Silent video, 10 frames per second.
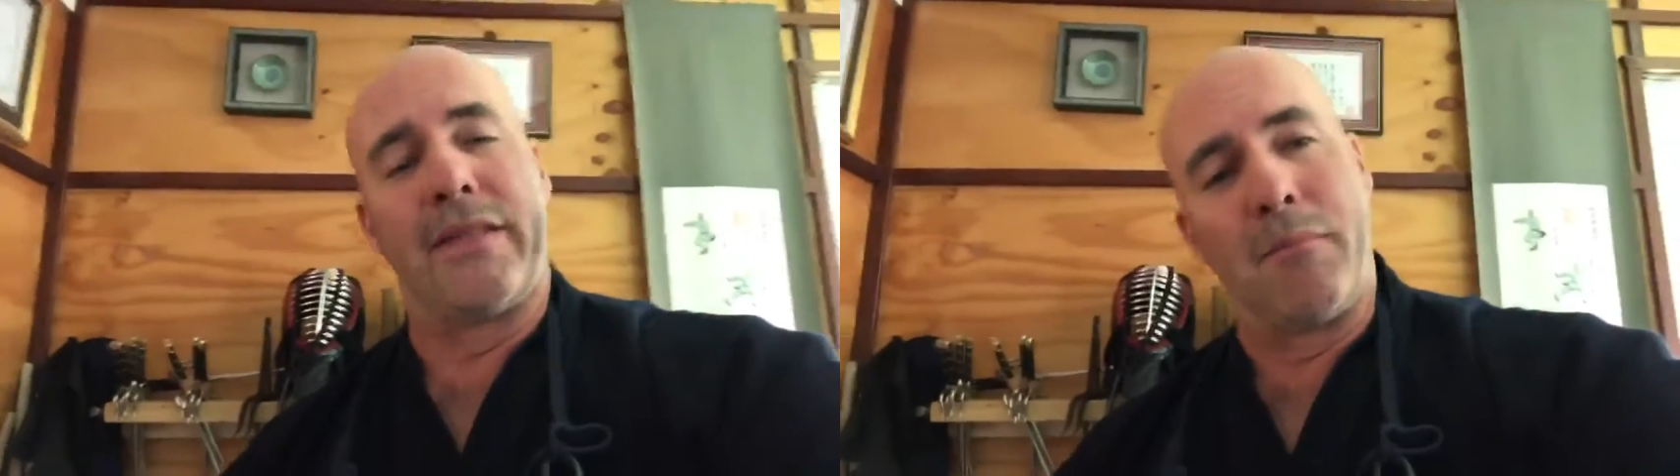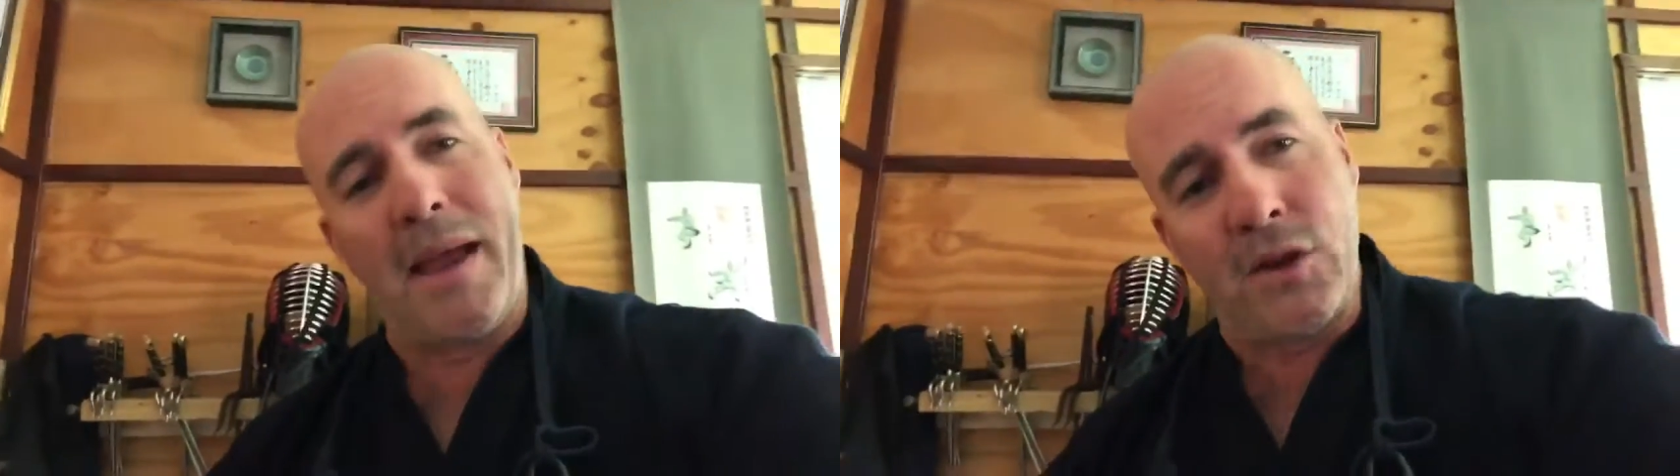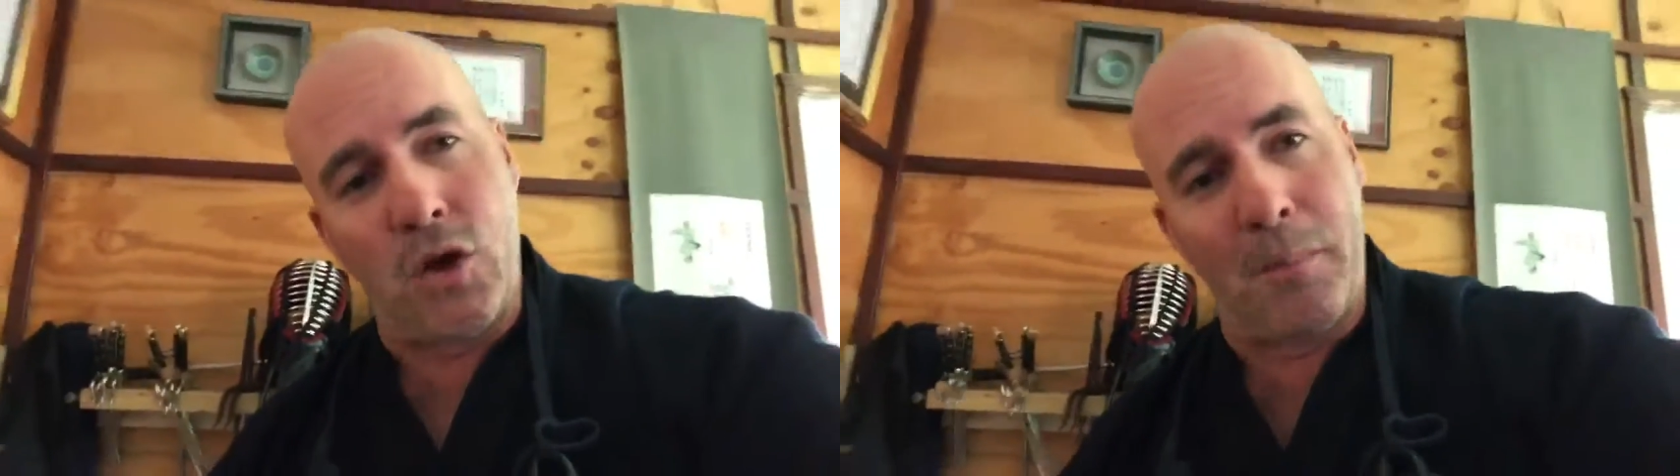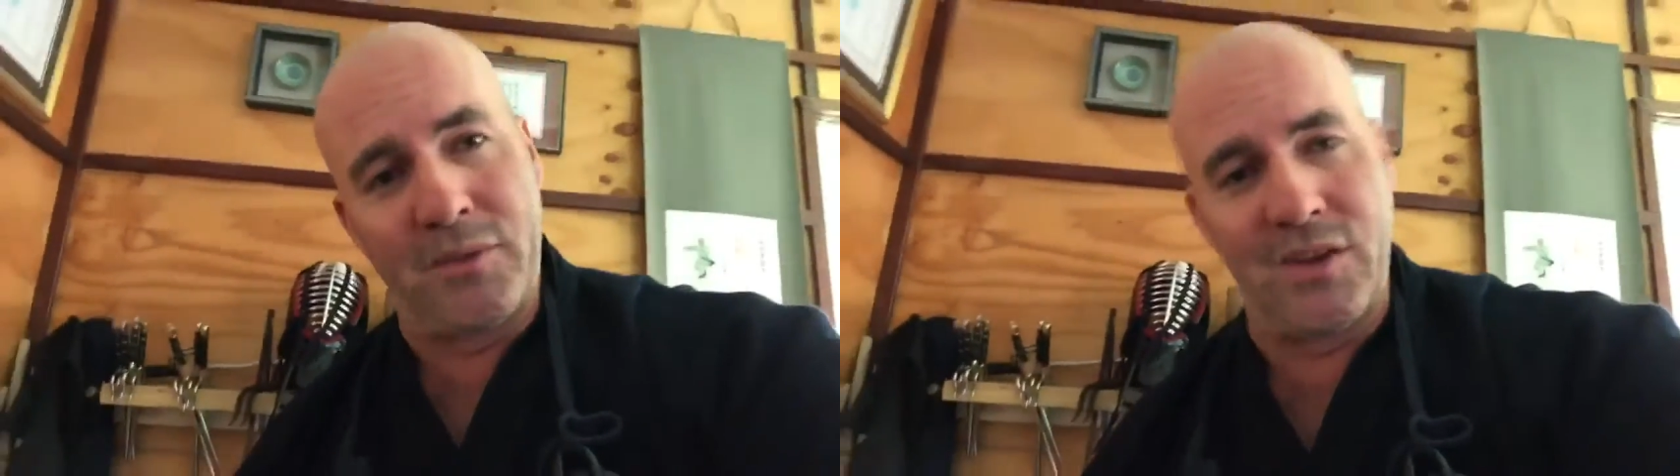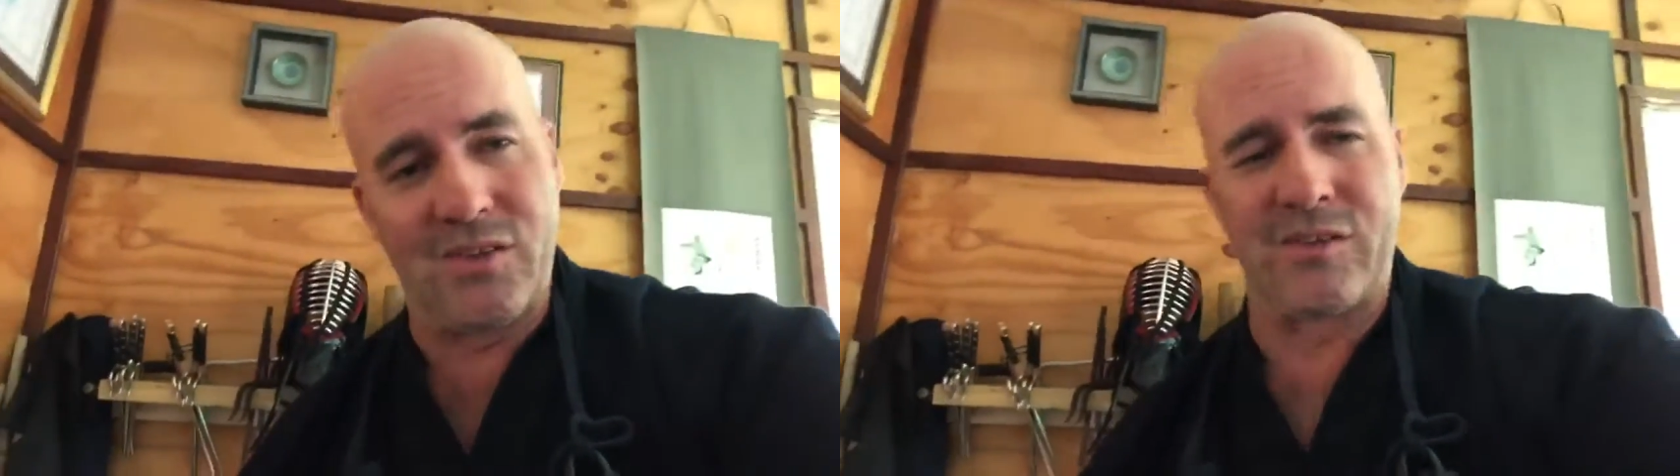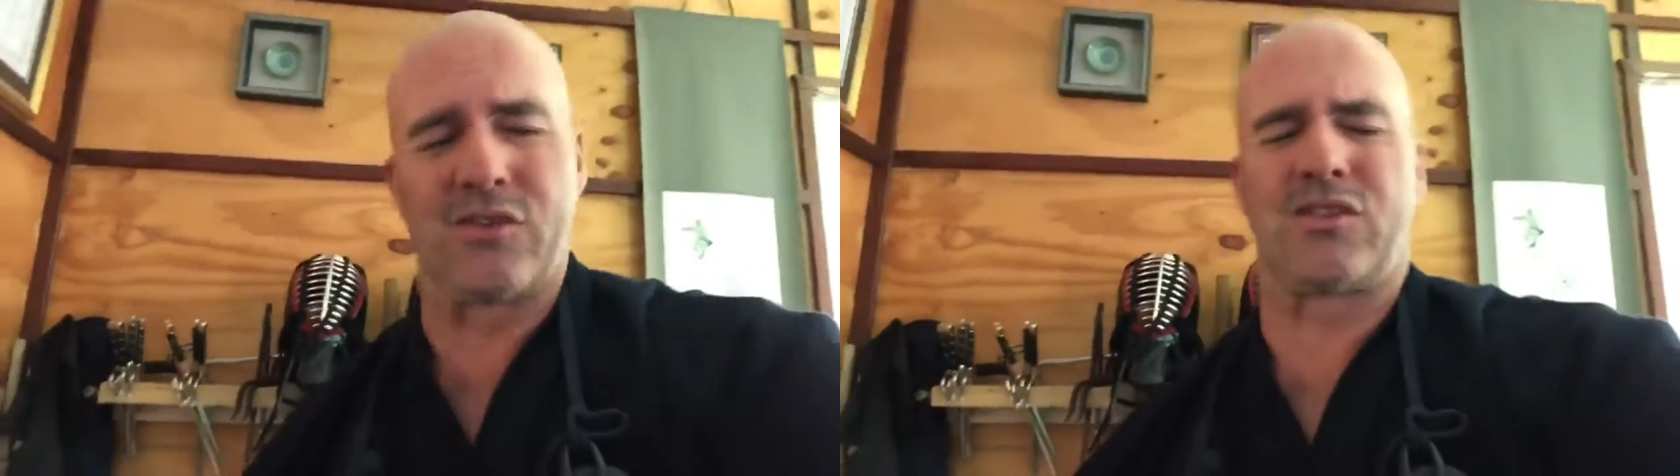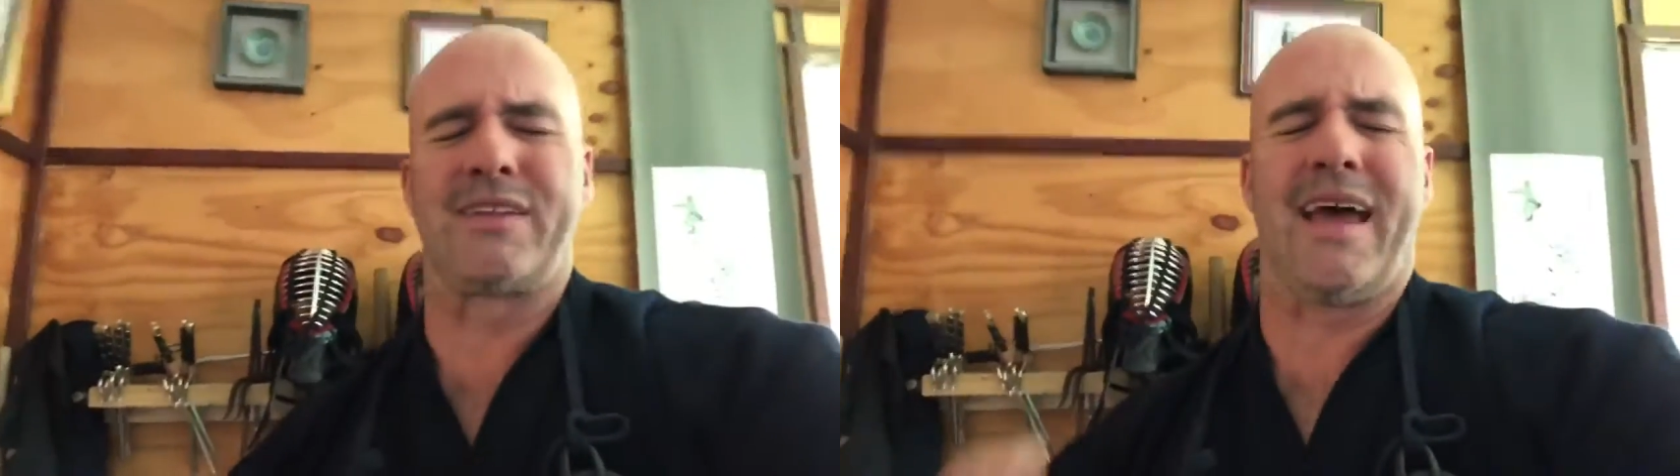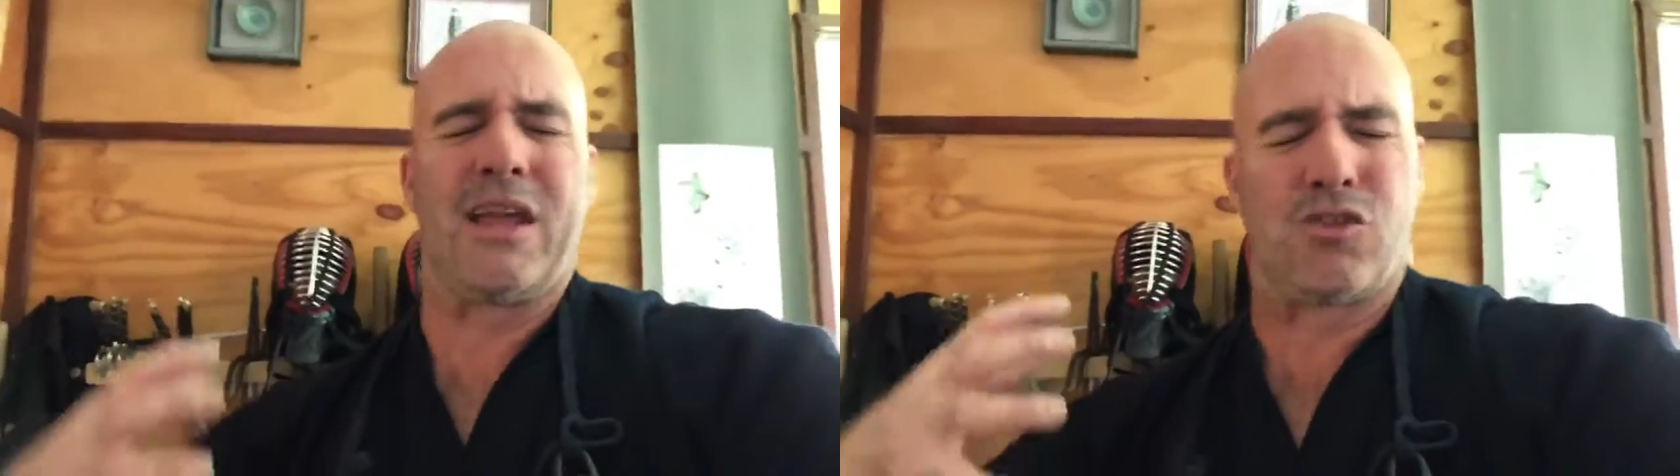And the main competition is
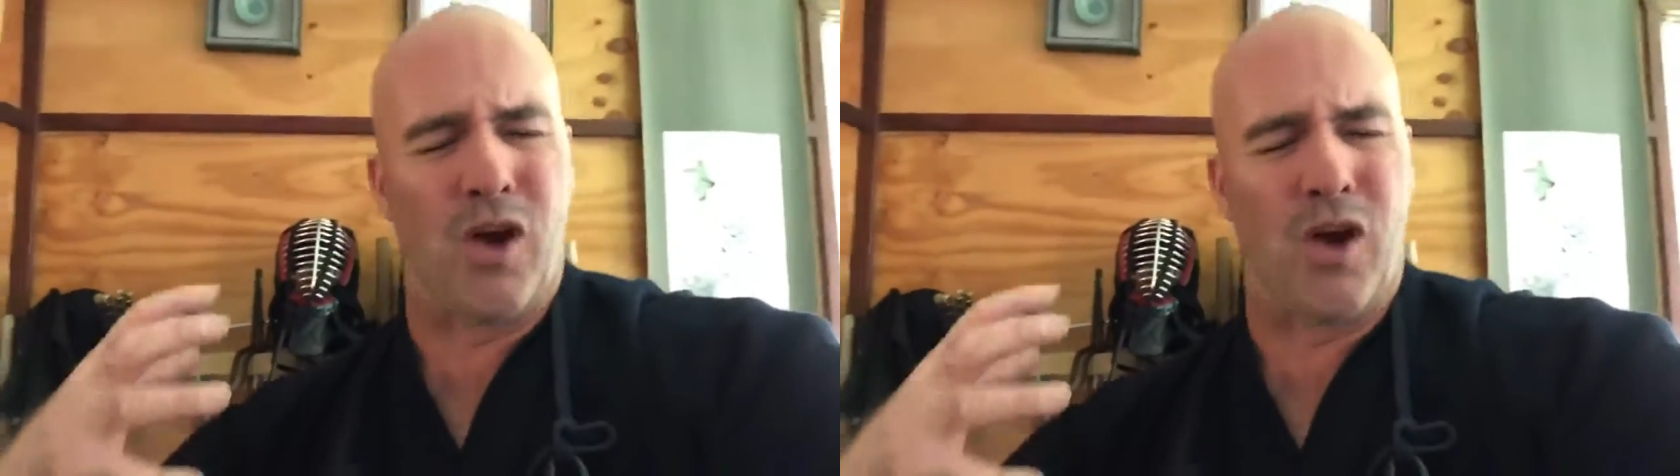today,